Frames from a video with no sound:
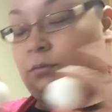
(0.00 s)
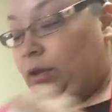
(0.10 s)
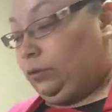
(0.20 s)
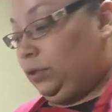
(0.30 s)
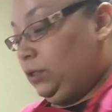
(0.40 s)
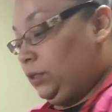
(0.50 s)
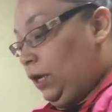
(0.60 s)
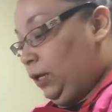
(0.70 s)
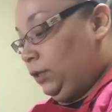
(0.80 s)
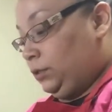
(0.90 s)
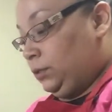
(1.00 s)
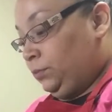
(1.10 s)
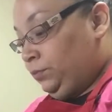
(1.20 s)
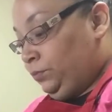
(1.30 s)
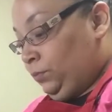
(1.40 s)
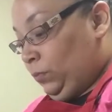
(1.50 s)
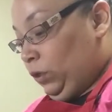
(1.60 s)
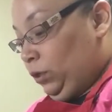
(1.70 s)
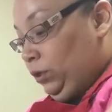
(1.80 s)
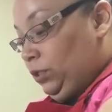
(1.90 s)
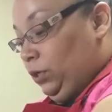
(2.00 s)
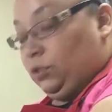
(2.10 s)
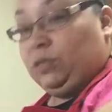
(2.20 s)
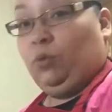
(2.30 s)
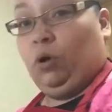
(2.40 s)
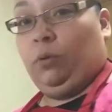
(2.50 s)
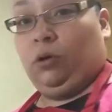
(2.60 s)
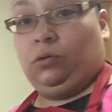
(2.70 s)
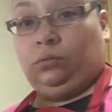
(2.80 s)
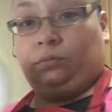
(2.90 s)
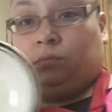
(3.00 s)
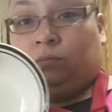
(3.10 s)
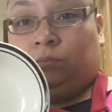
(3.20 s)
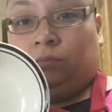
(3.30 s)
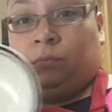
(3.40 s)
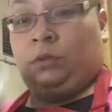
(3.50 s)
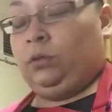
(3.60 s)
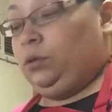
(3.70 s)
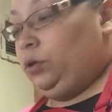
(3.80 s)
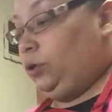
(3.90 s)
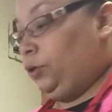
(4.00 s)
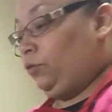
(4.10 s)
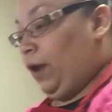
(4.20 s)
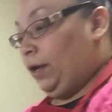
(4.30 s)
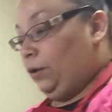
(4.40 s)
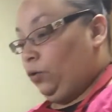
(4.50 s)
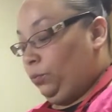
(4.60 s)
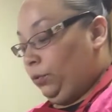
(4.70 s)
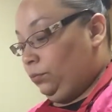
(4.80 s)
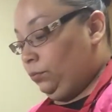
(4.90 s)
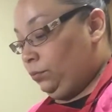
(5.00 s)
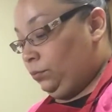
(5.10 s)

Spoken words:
Now these eggs, you're going to take a small bowl, you're going to crack it open,